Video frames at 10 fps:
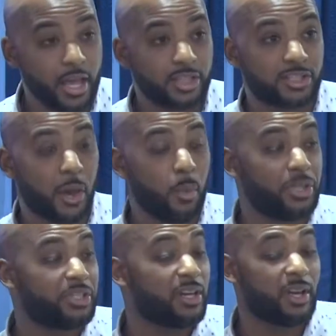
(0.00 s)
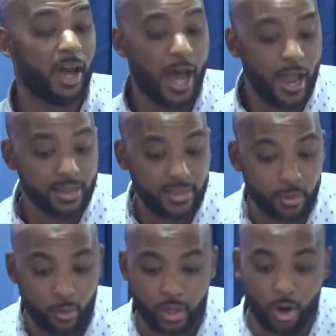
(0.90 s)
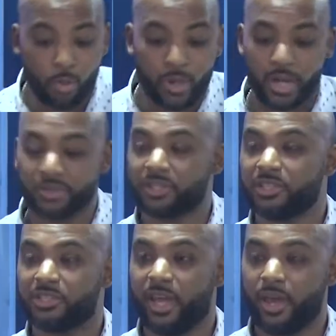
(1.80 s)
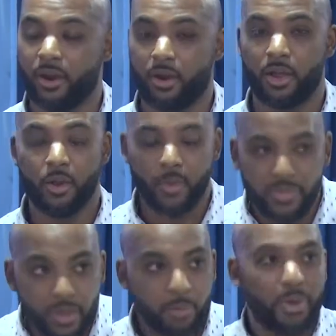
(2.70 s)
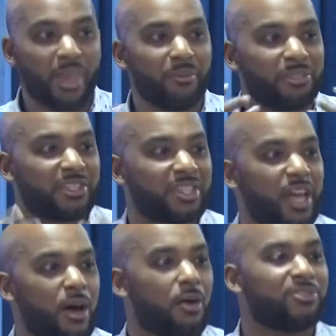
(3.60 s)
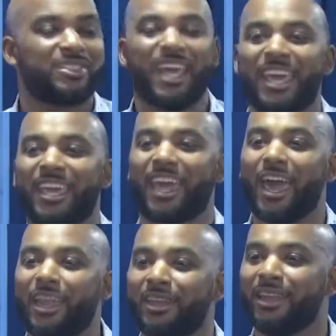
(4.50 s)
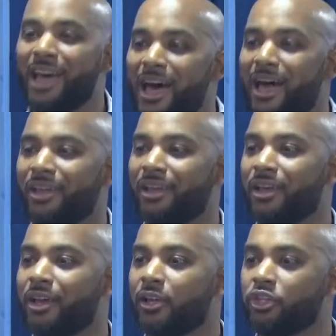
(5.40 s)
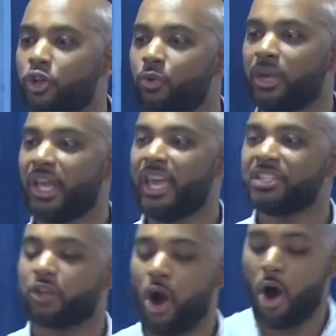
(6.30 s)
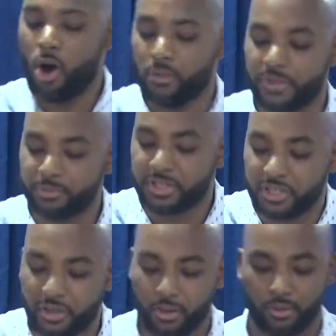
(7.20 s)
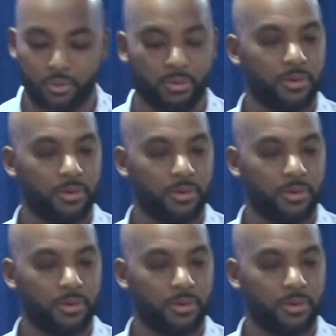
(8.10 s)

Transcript: someone to guide them when no one else is there, when them by themselves, they cannot do what he's called them to do.